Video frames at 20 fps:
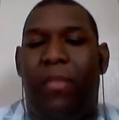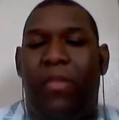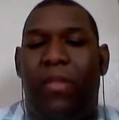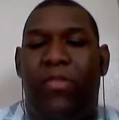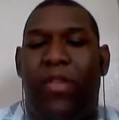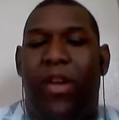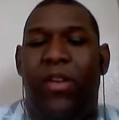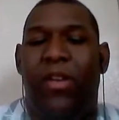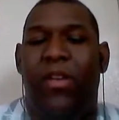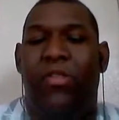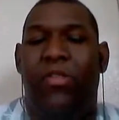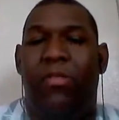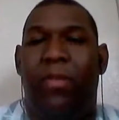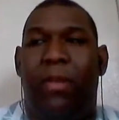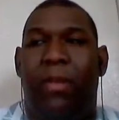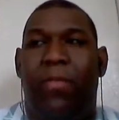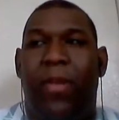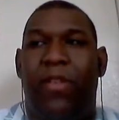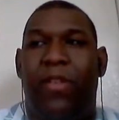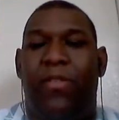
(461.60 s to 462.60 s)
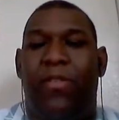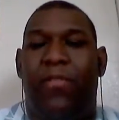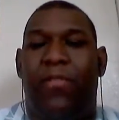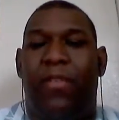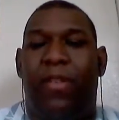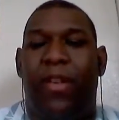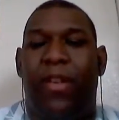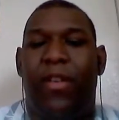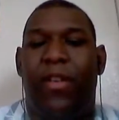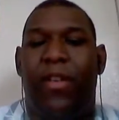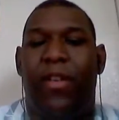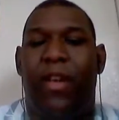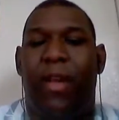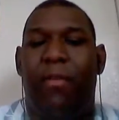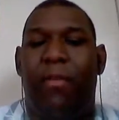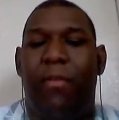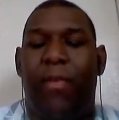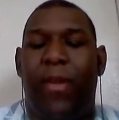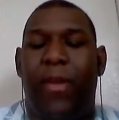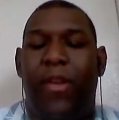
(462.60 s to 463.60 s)
trying to do my best to focus here.
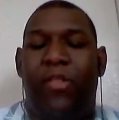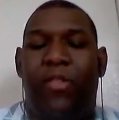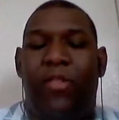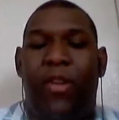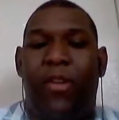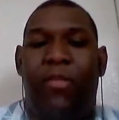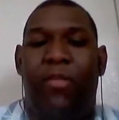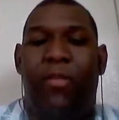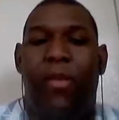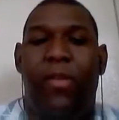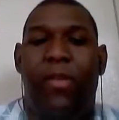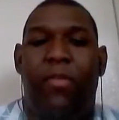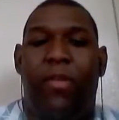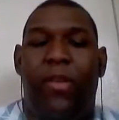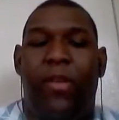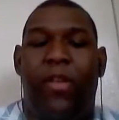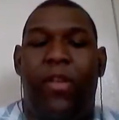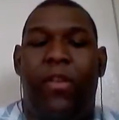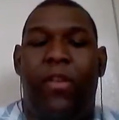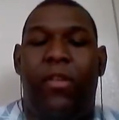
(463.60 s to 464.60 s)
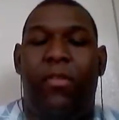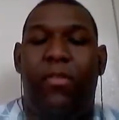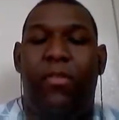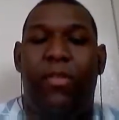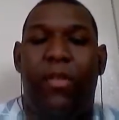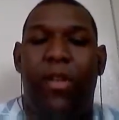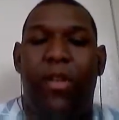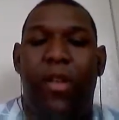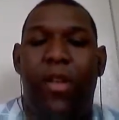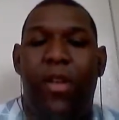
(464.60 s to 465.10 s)
Everybody's trying to wonder what they do.